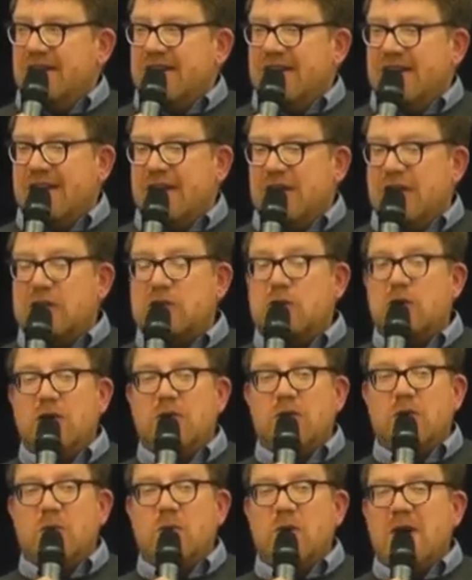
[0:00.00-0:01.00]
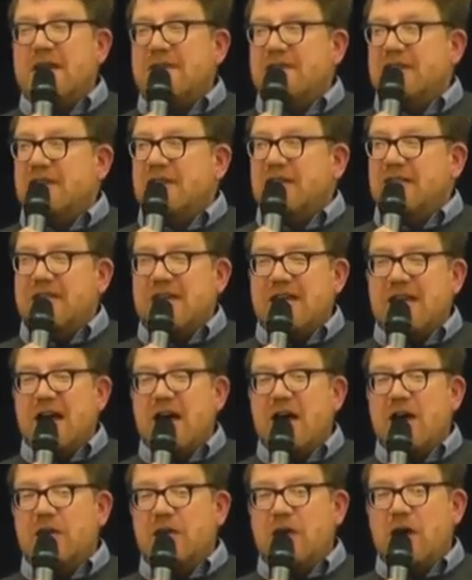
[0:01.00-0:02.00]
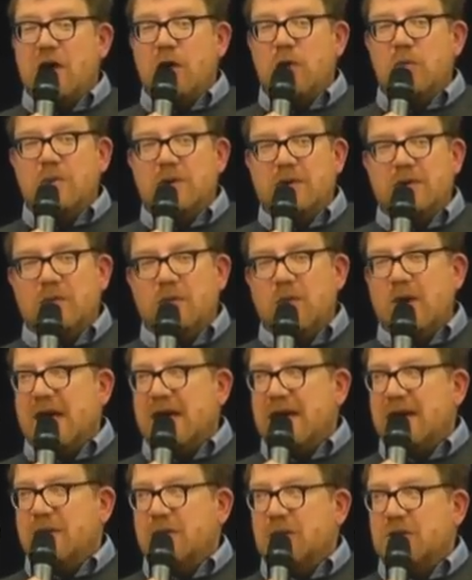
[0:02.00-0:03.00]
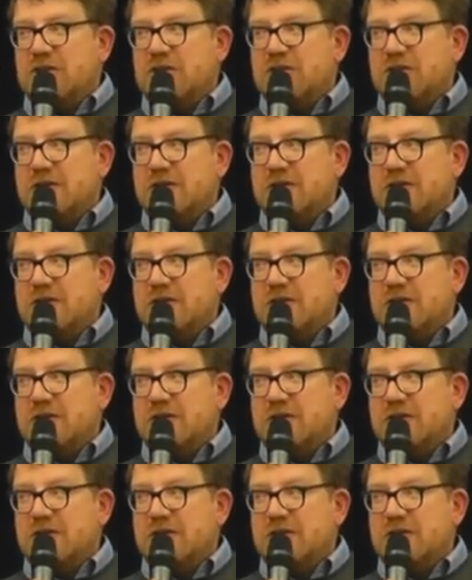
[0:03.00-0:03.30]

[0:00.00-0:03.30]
Yeah, let's look at the way that the unopen way in which